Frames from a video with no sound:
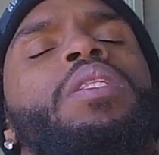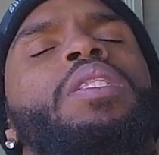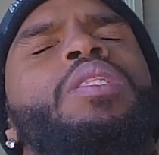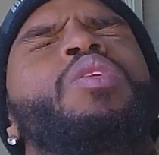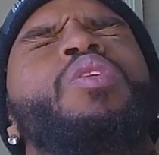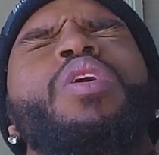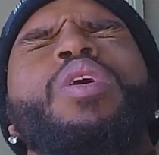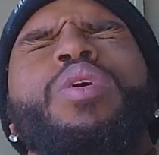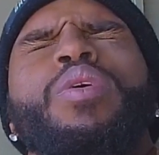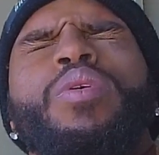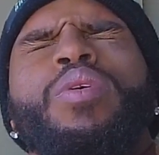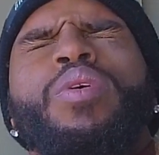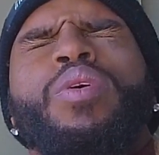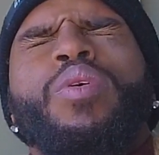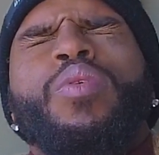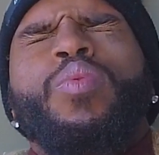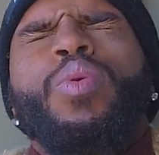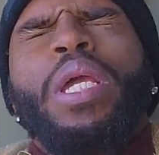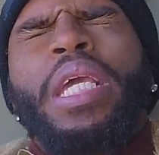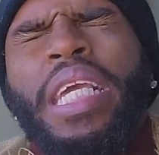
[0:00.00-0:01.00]
Lord,
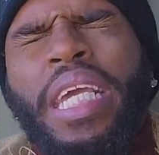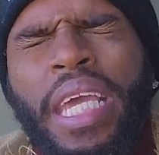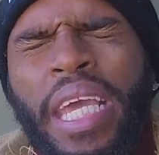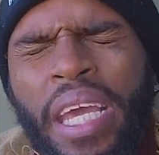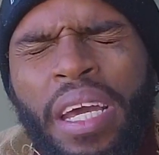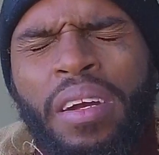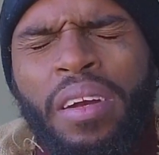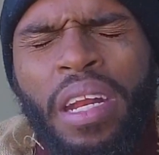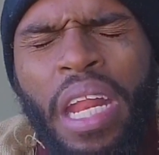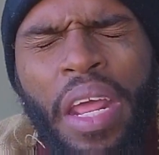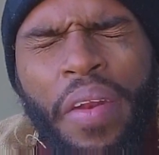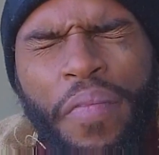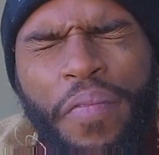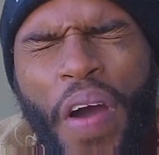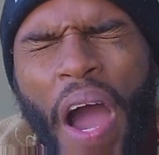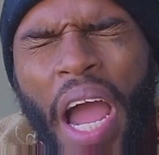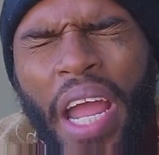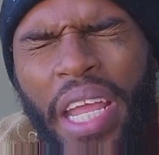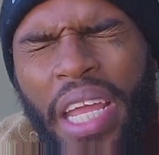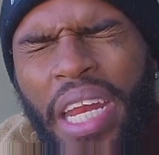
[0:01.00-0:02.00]
rekindle that
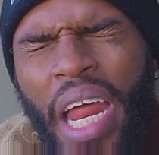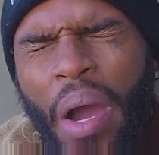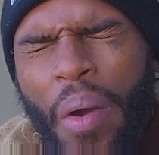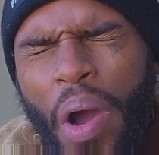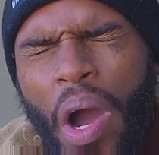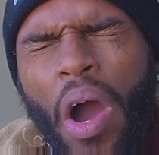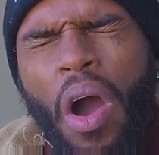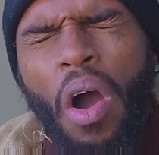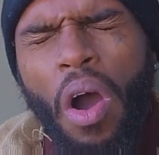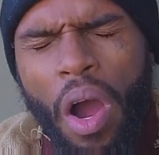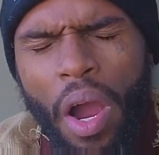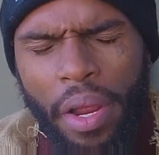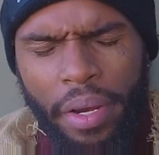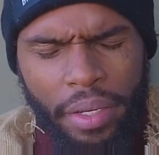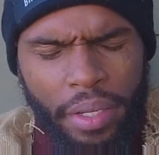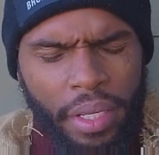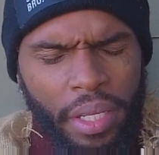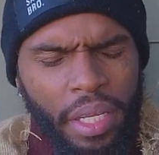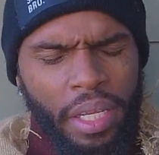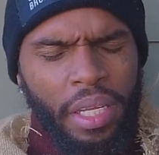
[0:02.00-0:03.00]
fire in our heart
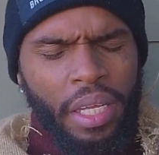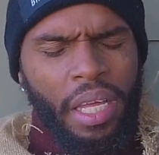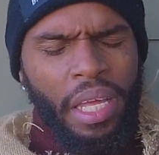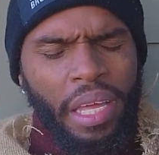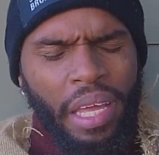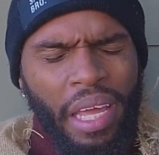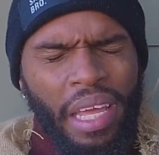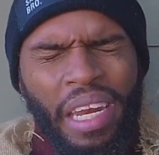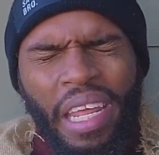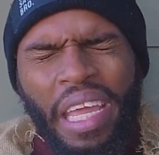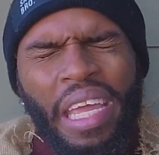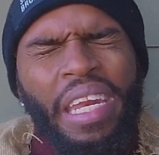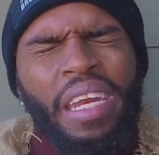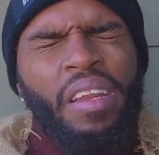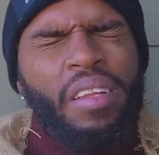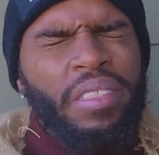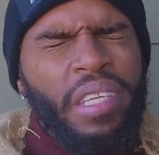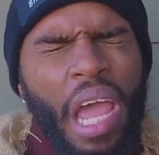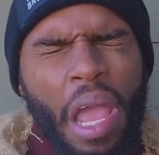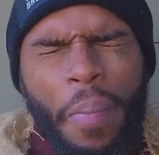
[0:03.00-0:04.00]
in
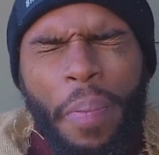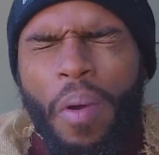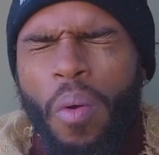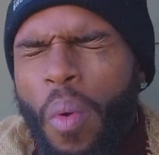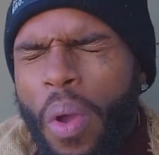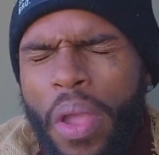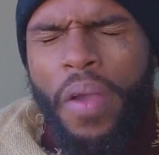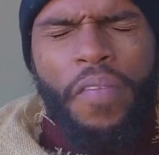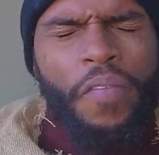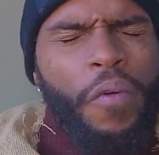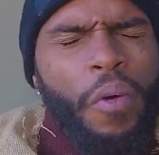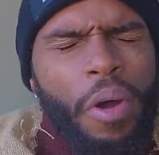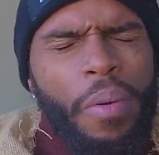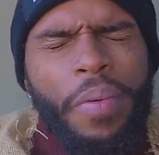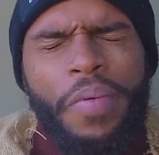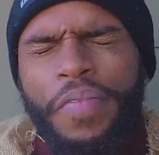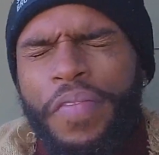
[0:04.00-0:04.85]
any type of way, form, and